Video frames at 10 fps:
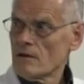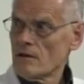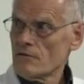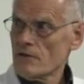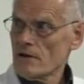
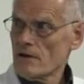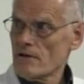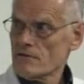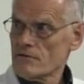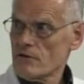If you
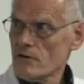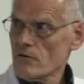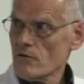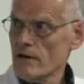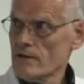have severe
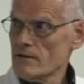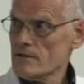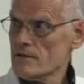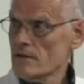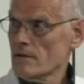
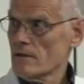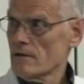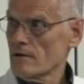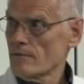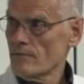arthritis,
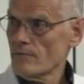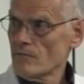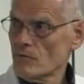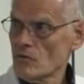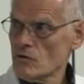um,
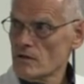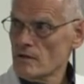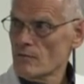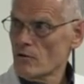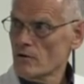
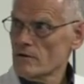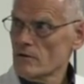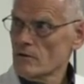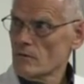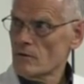usually more in
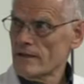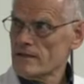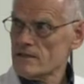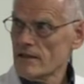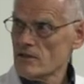the
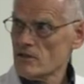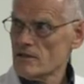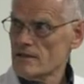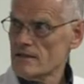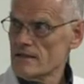late
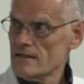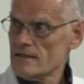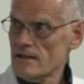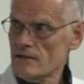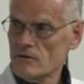stage
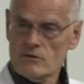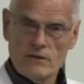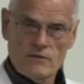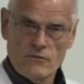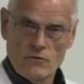diseases, then you
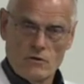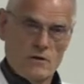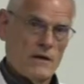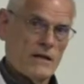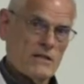treat for
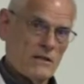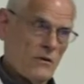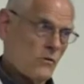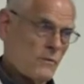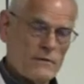actually
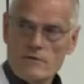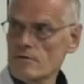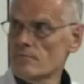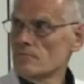a whole month.